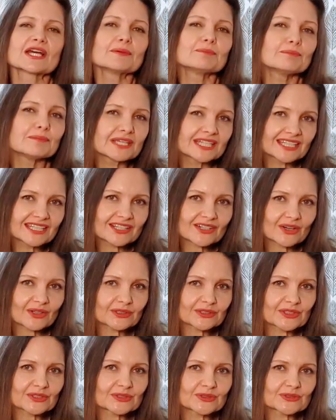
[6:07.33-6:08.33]
mini
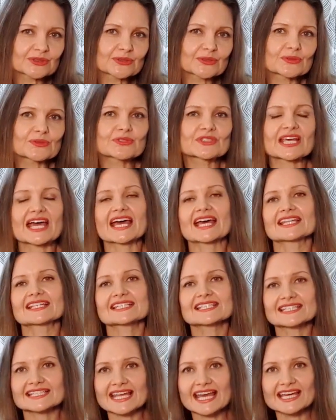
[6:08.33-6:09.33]
Goldendoodles and
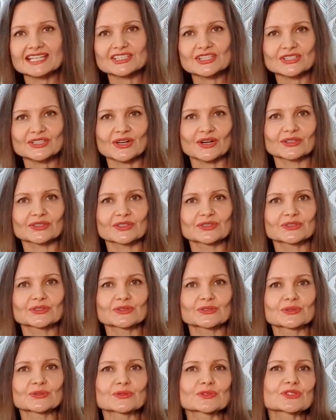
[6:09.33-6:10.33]
standard
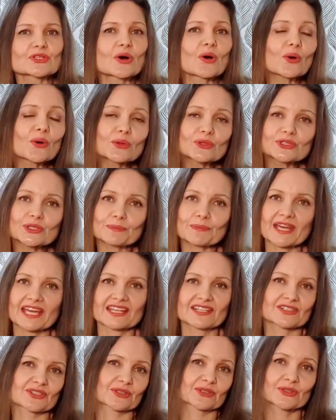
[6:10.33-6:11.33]
Goldendoodles all
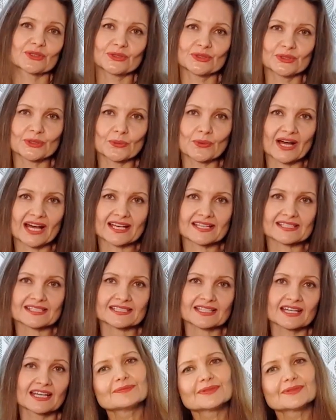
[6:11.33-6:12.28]
depends on who you ask,